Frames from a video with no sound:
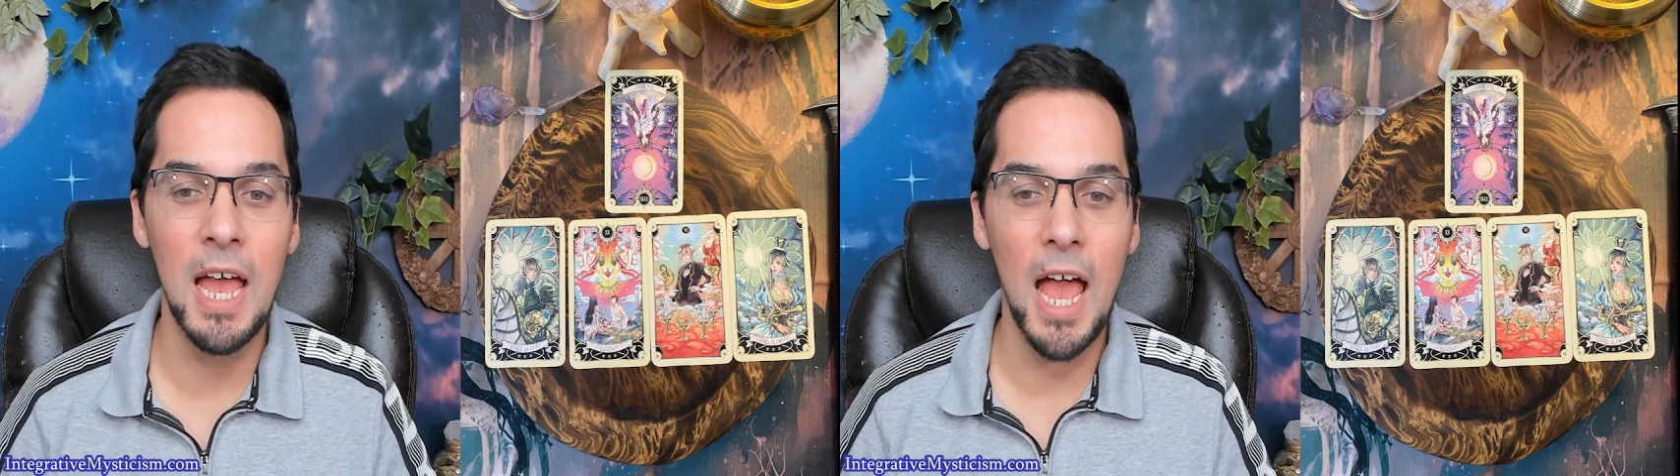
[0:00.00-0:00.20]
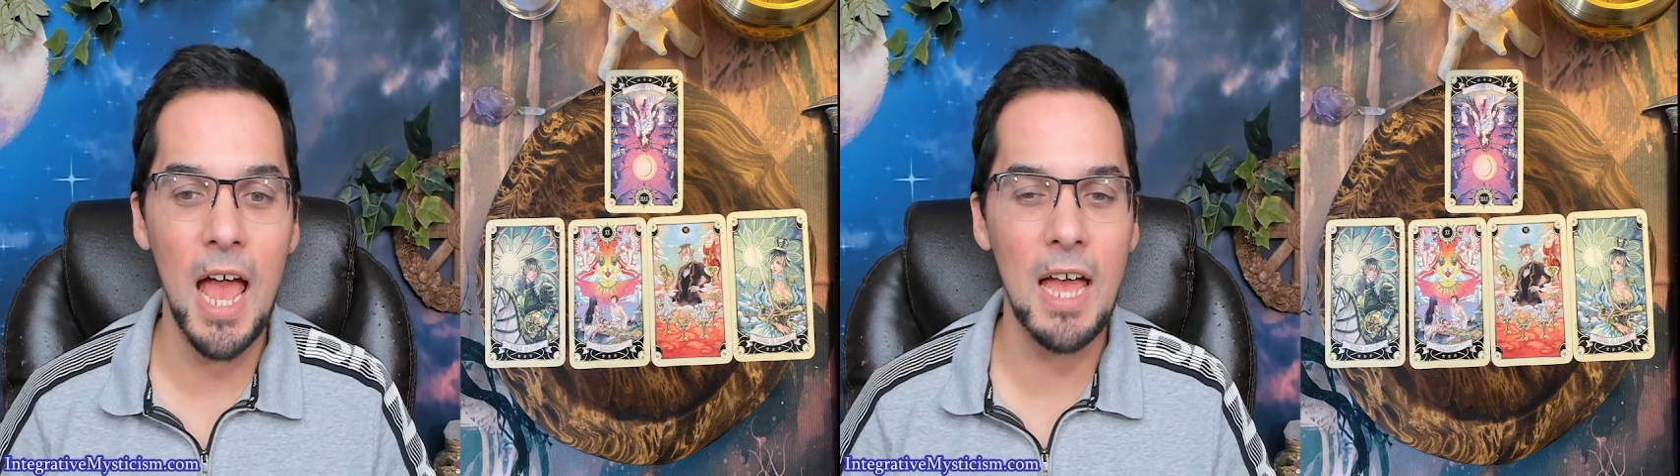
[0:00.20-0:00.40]

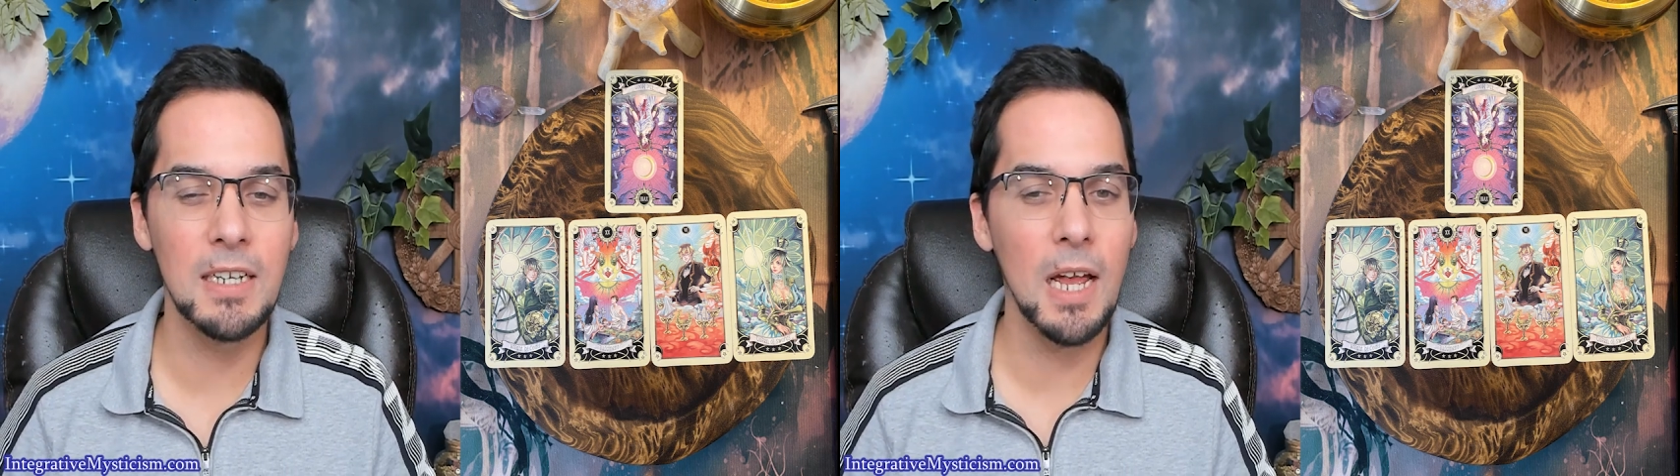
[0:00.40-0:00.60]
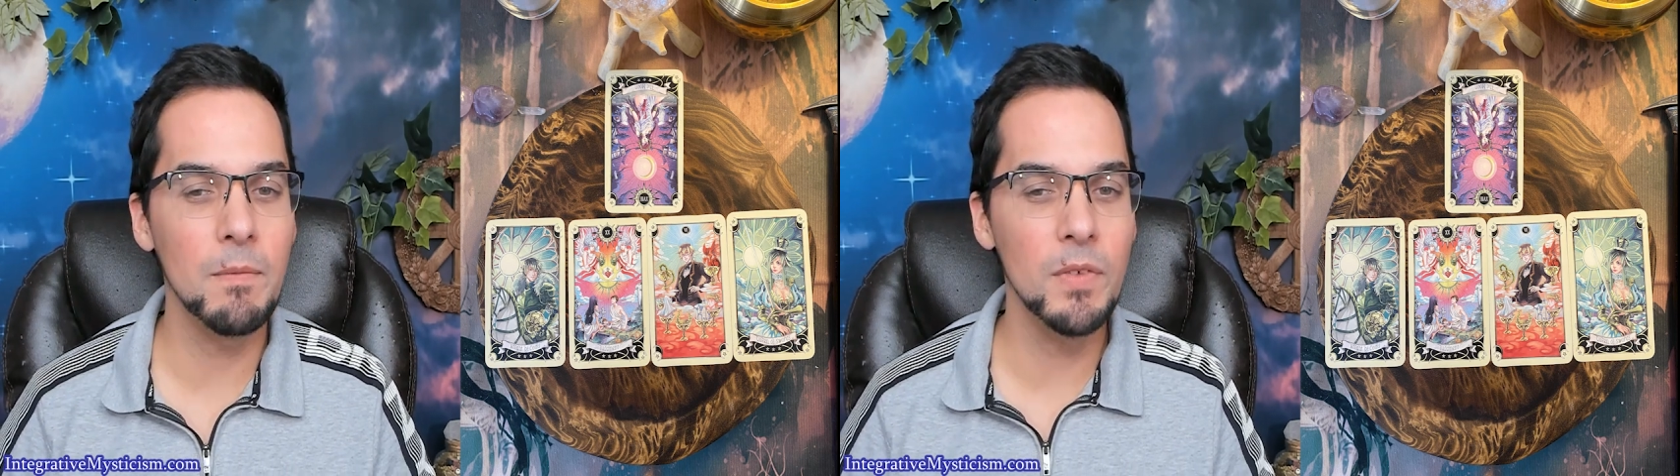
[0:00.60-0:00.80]
And
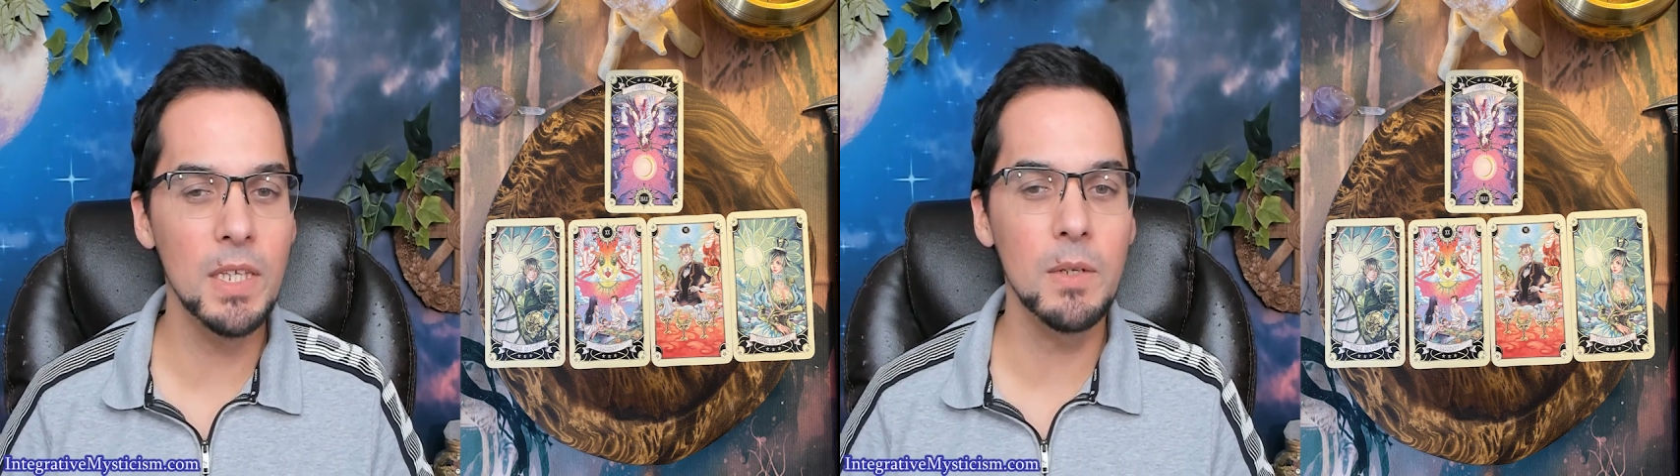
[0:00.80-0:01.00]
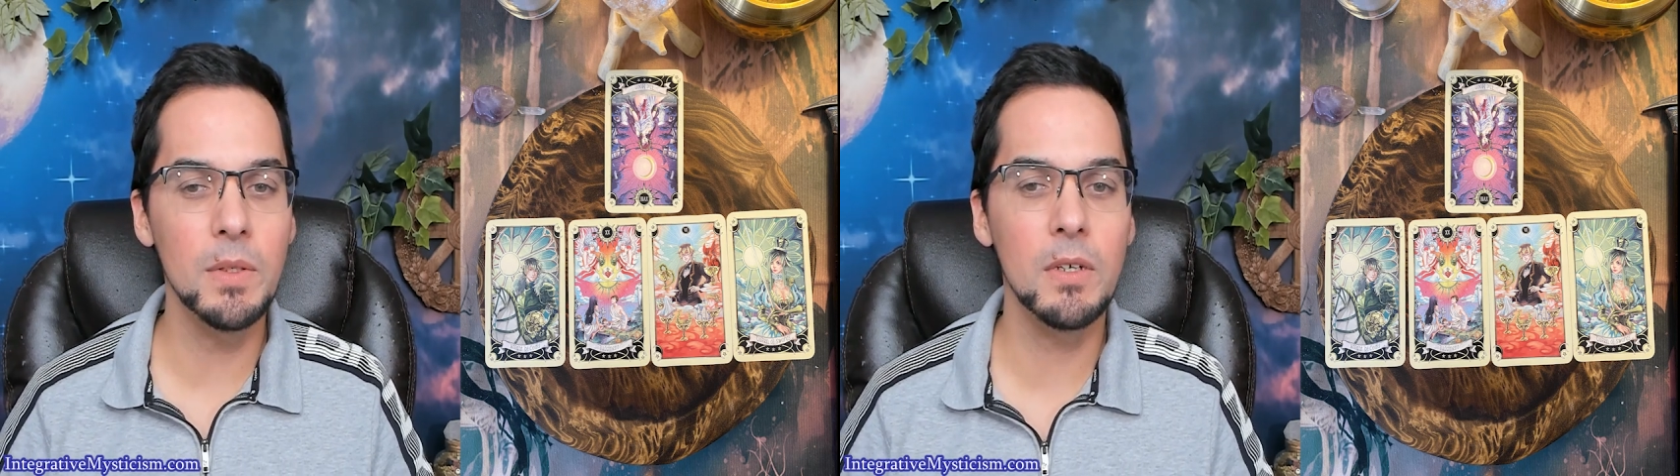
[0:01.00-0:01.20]
I'm
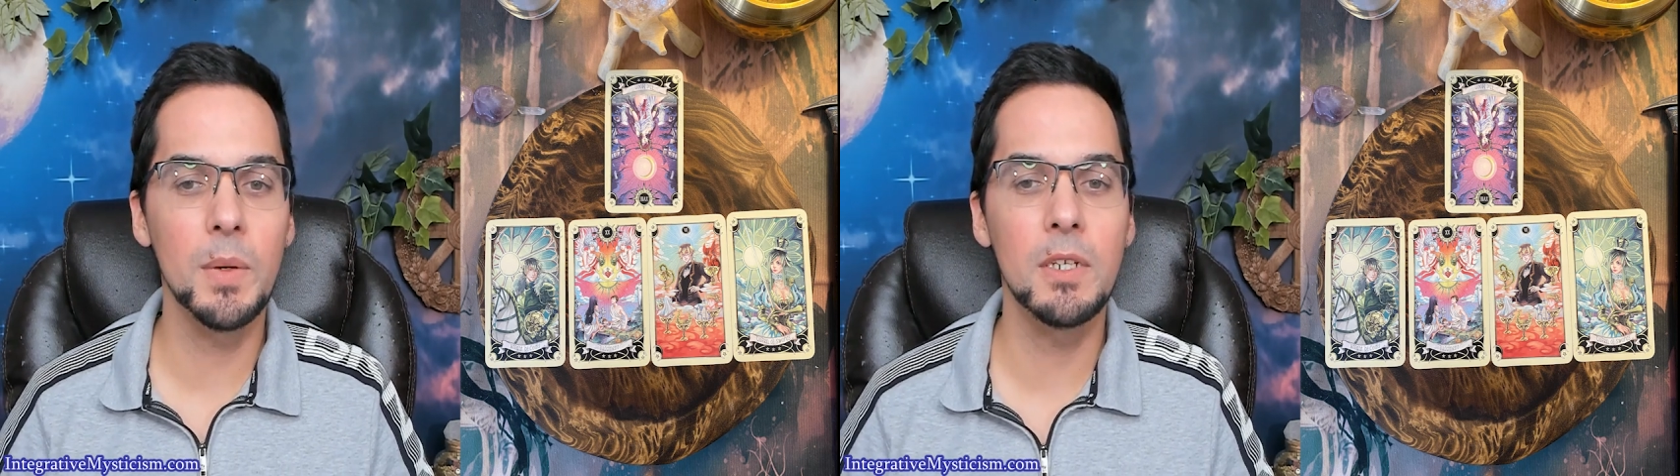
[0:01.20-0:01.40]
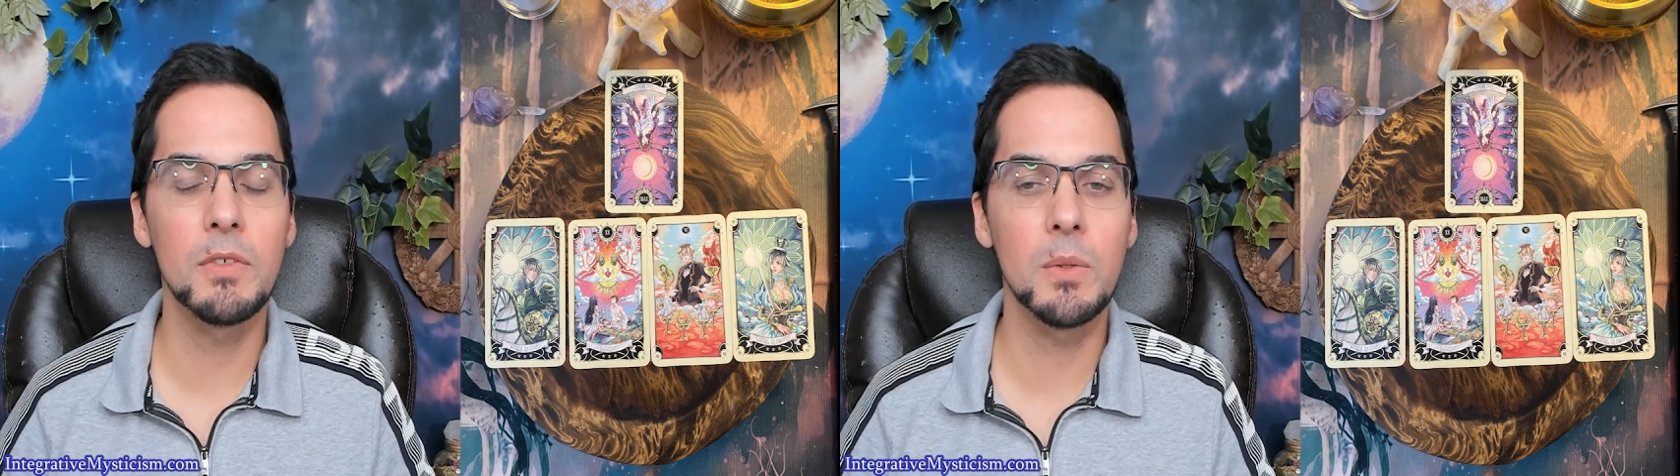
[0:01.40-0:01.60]
feeling with the
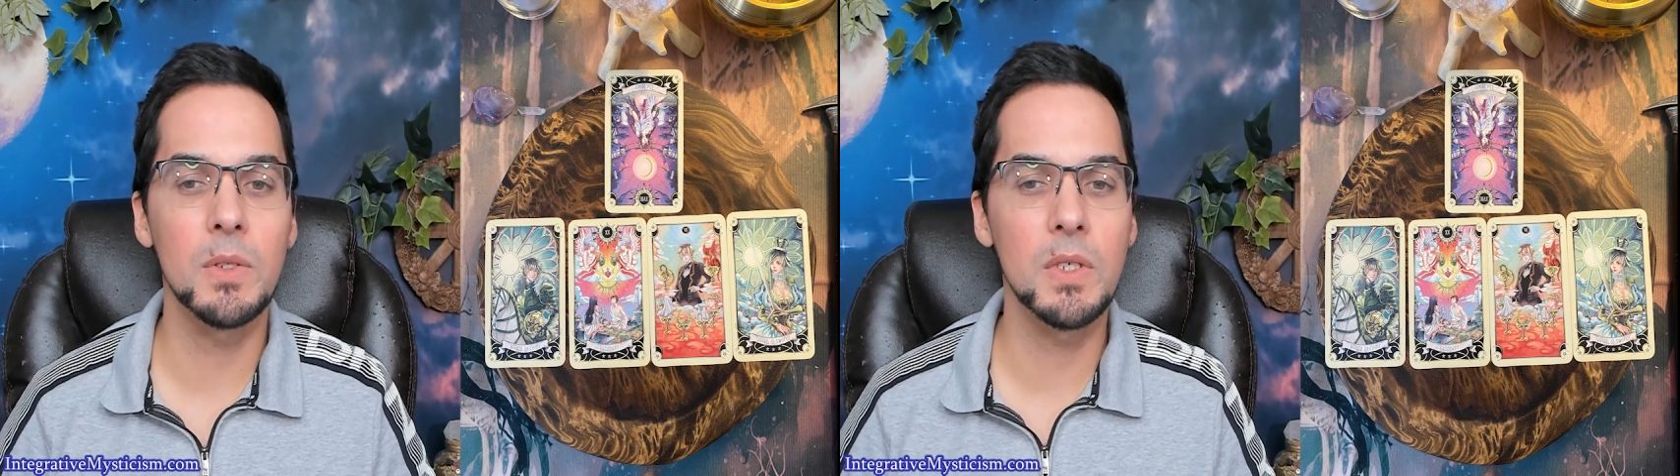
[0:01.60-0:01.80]
Queen of Swords,